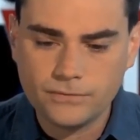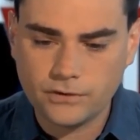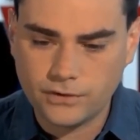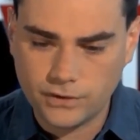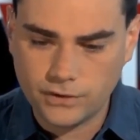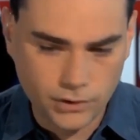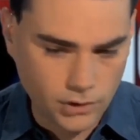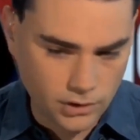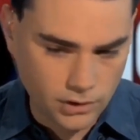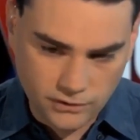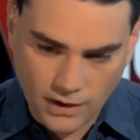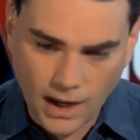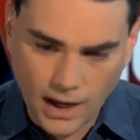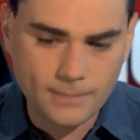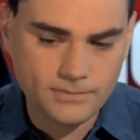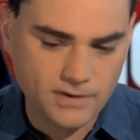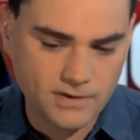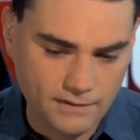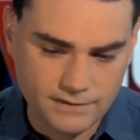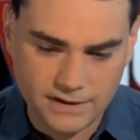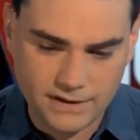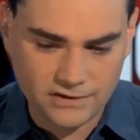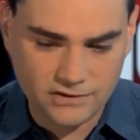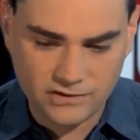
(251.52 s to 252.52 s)
does the New York
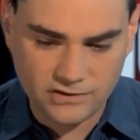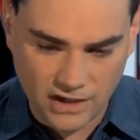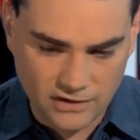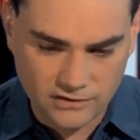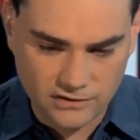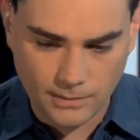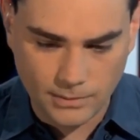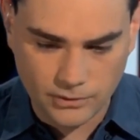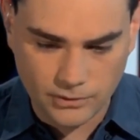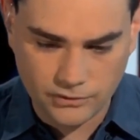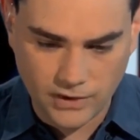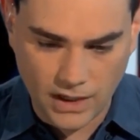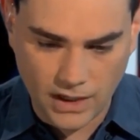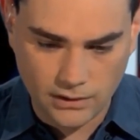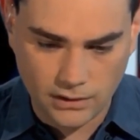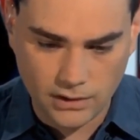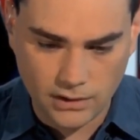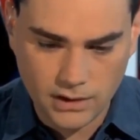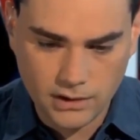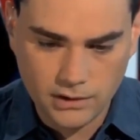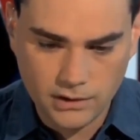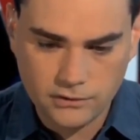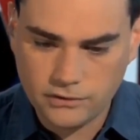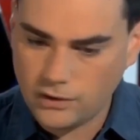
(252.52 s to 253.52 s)
Times have an insane double
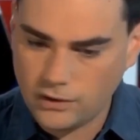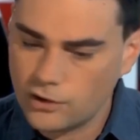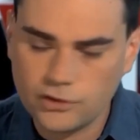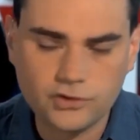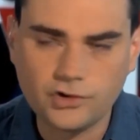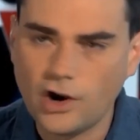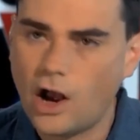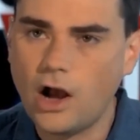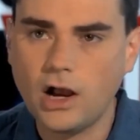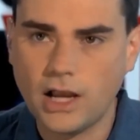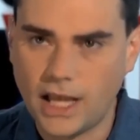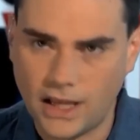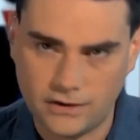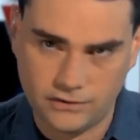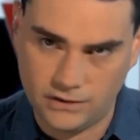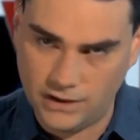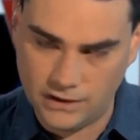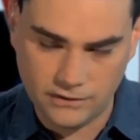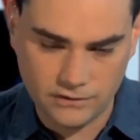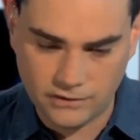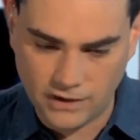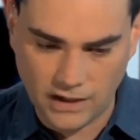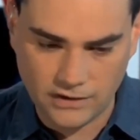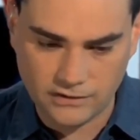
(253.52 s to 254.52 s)
standard, Sarah Jeong has
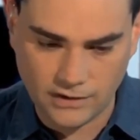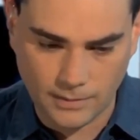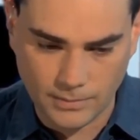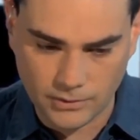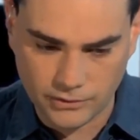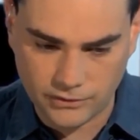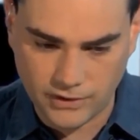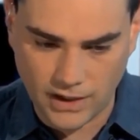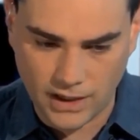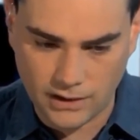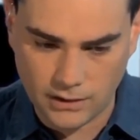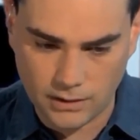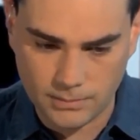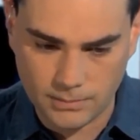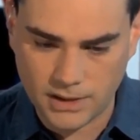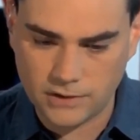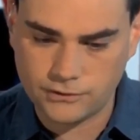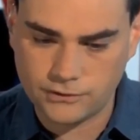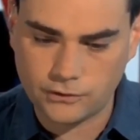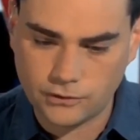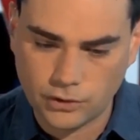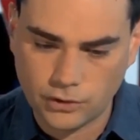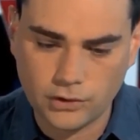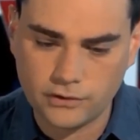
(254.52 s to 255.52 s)
an insane double standard,
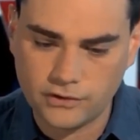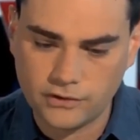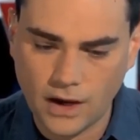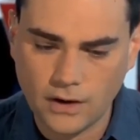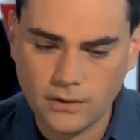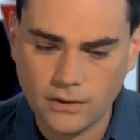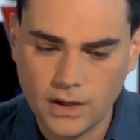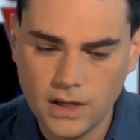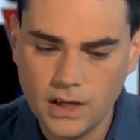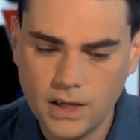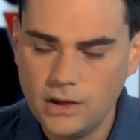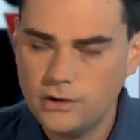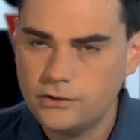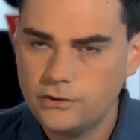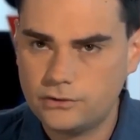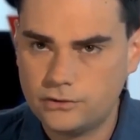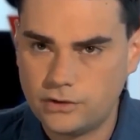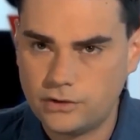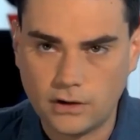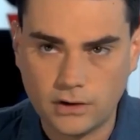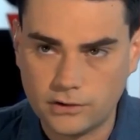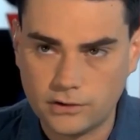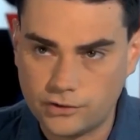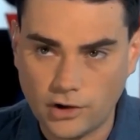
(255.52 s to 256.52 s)
because it turns out
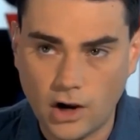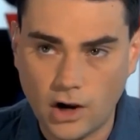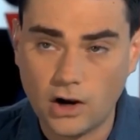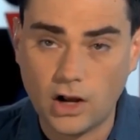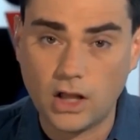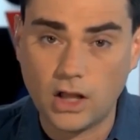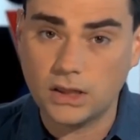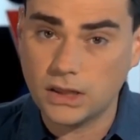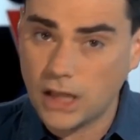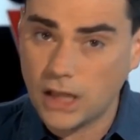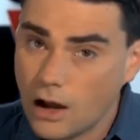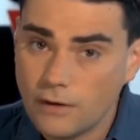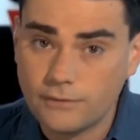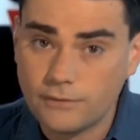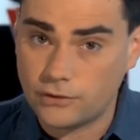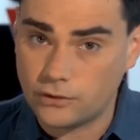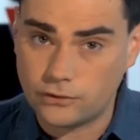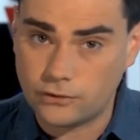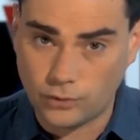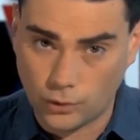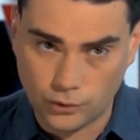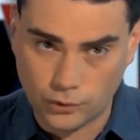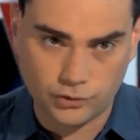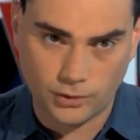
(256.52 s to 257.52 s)
Sarah Jeong
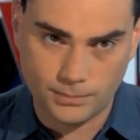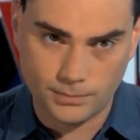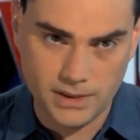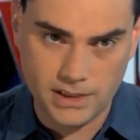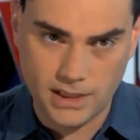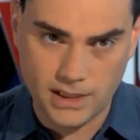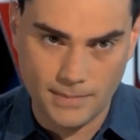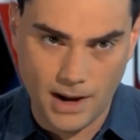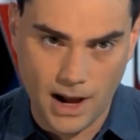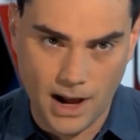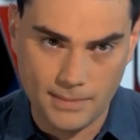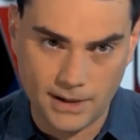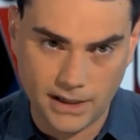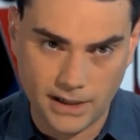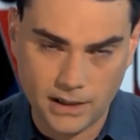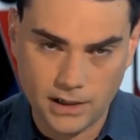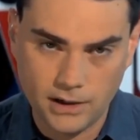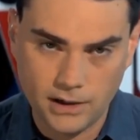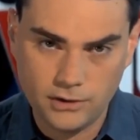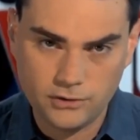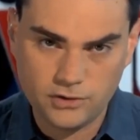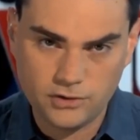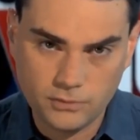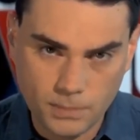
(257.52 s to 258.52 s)
loves social media
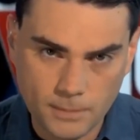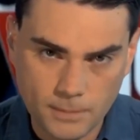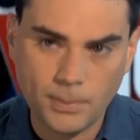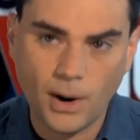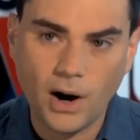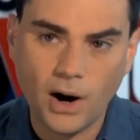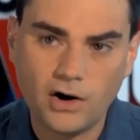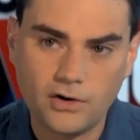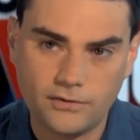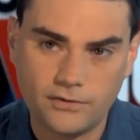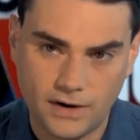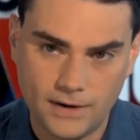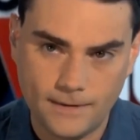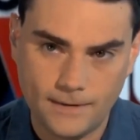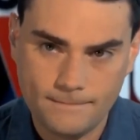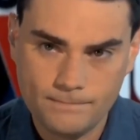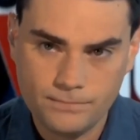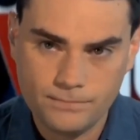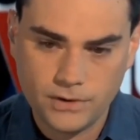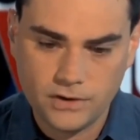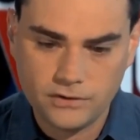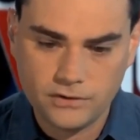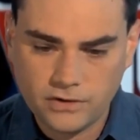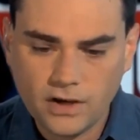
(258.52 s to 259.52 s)
mobbing. She's been part of it.
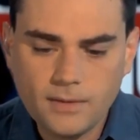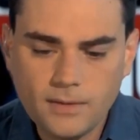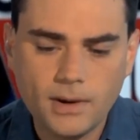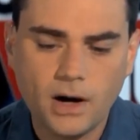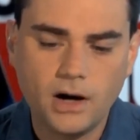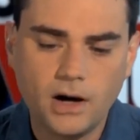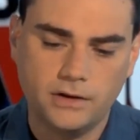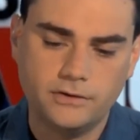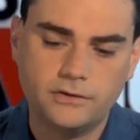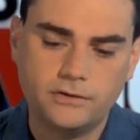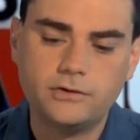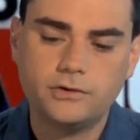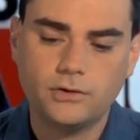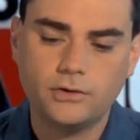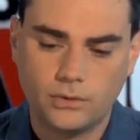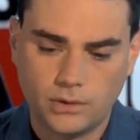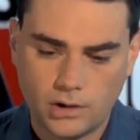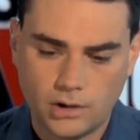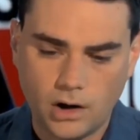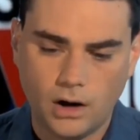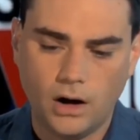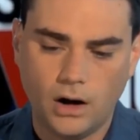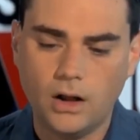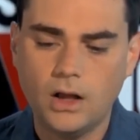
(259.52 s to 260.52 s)
Tim Hunt,
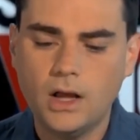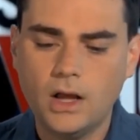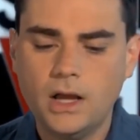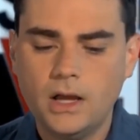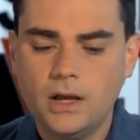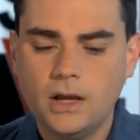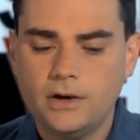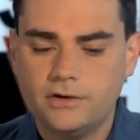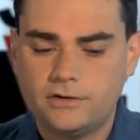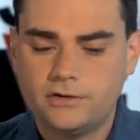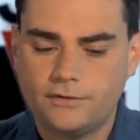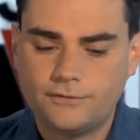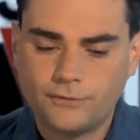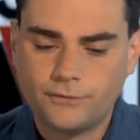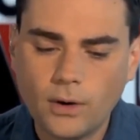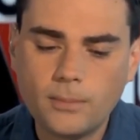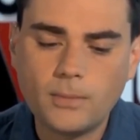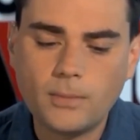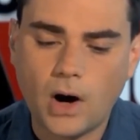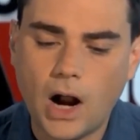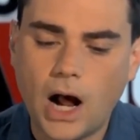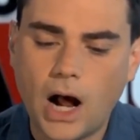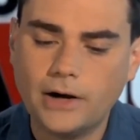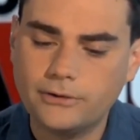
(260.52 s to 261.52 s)
you'll recall, is a
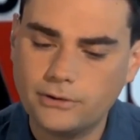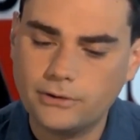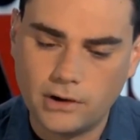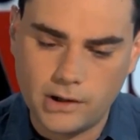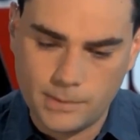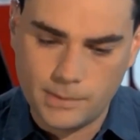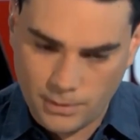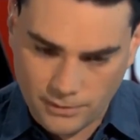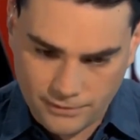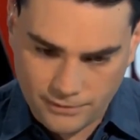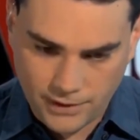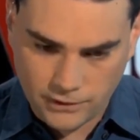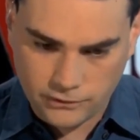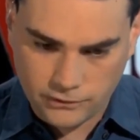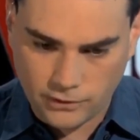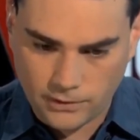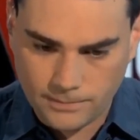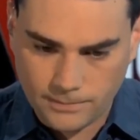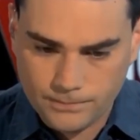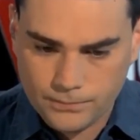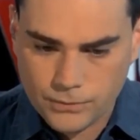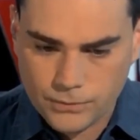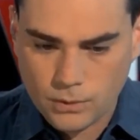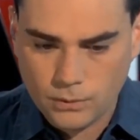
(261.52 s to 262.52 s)
former honorary
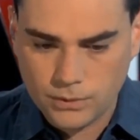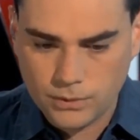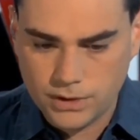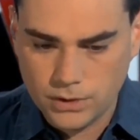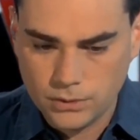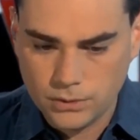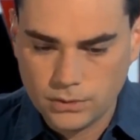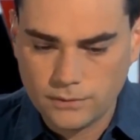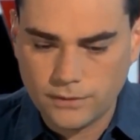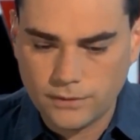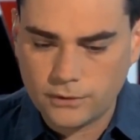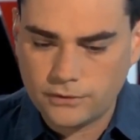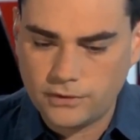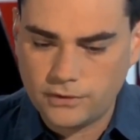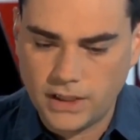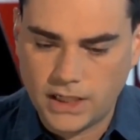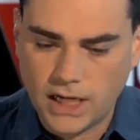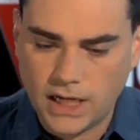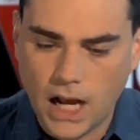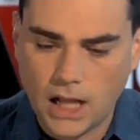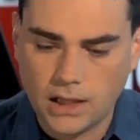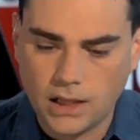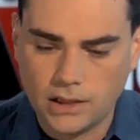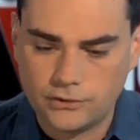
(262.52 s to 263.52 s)
professor with the
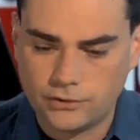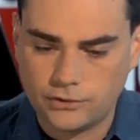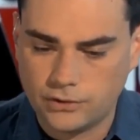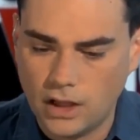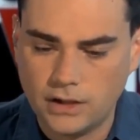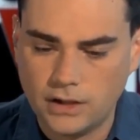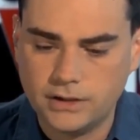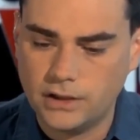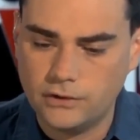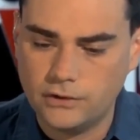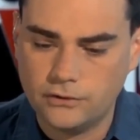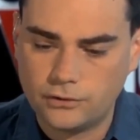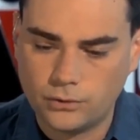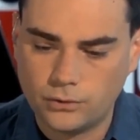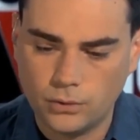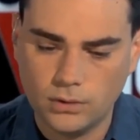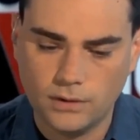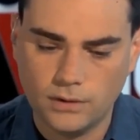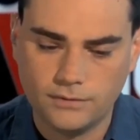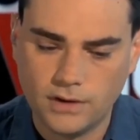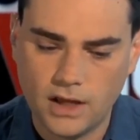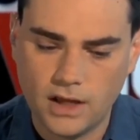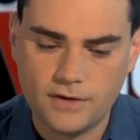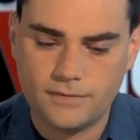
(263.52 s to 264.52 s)
University College London
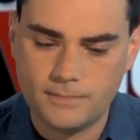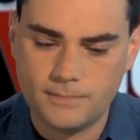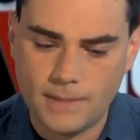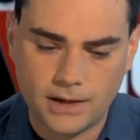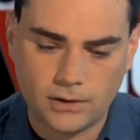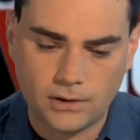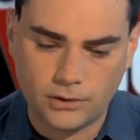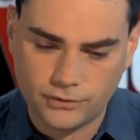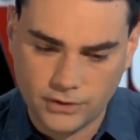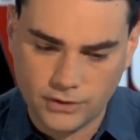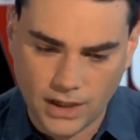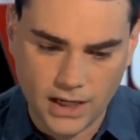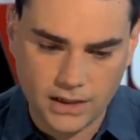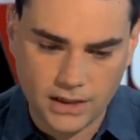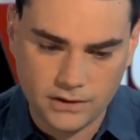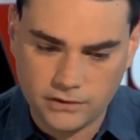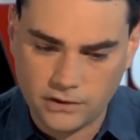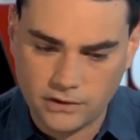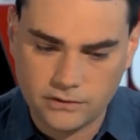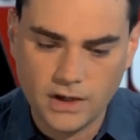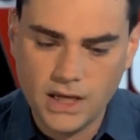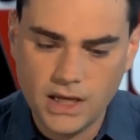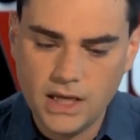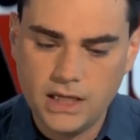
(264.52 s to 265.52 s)
School of Life and Medical
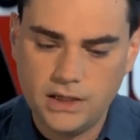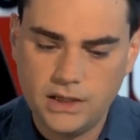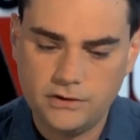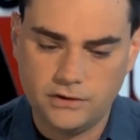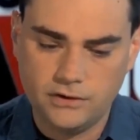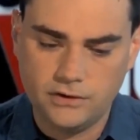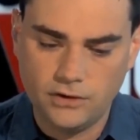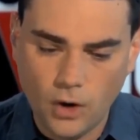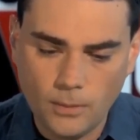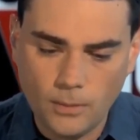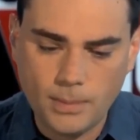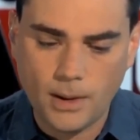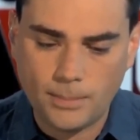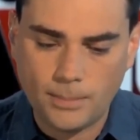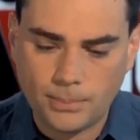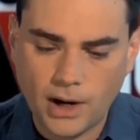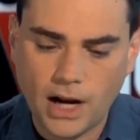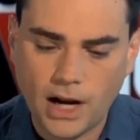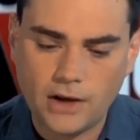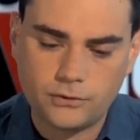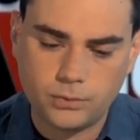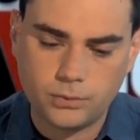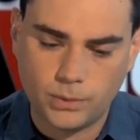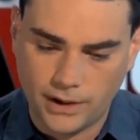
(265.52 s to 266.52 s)
Sciences. He's a Nobel
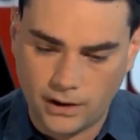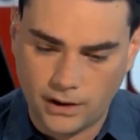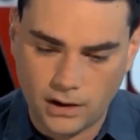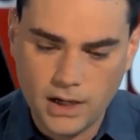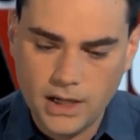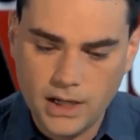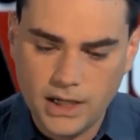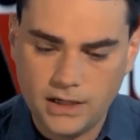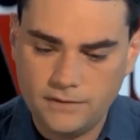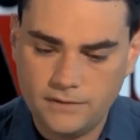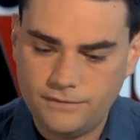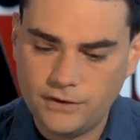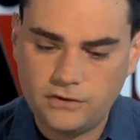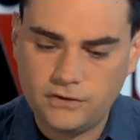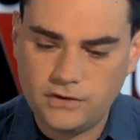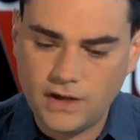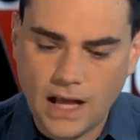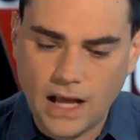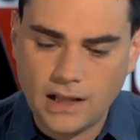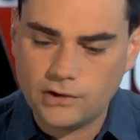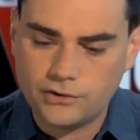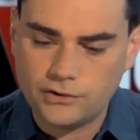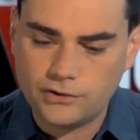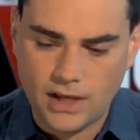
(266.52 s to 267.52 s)
Prize winner in
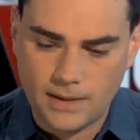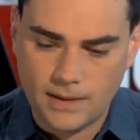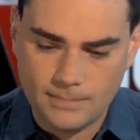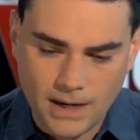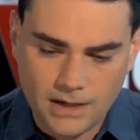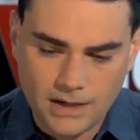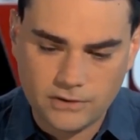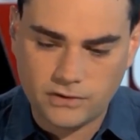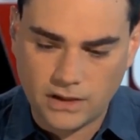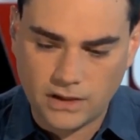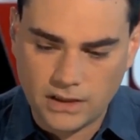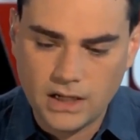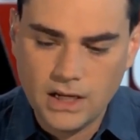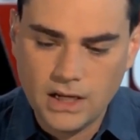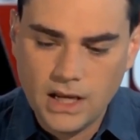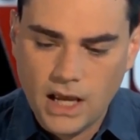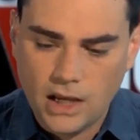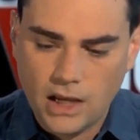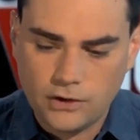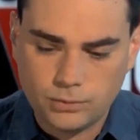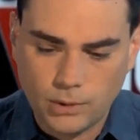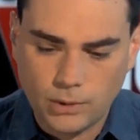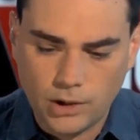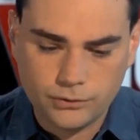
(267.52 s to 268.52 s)
physiology and medicine,
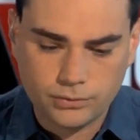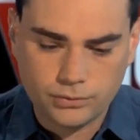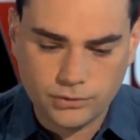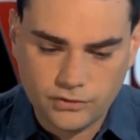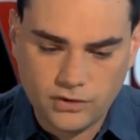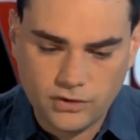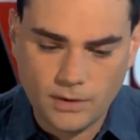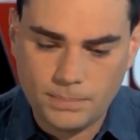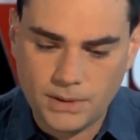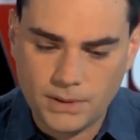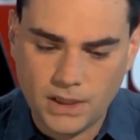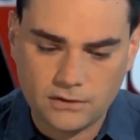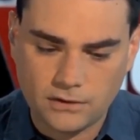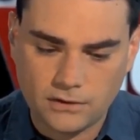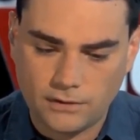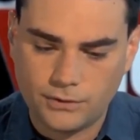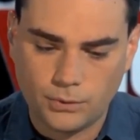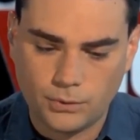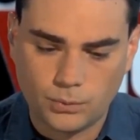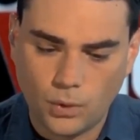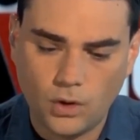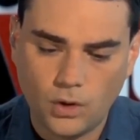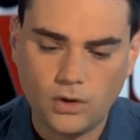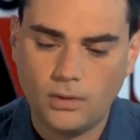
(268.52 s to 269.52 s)
as well as recipient
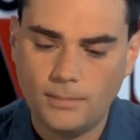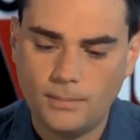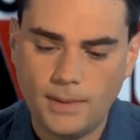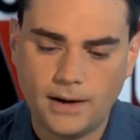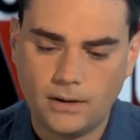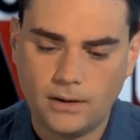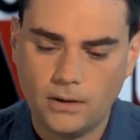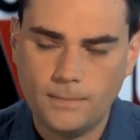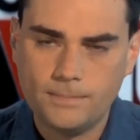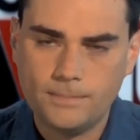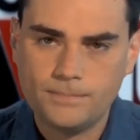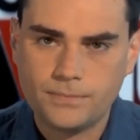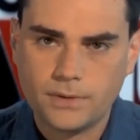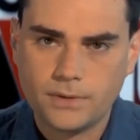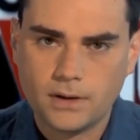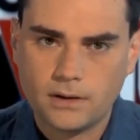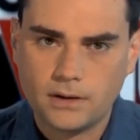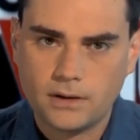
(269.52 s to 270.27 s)
of the Royal Medal.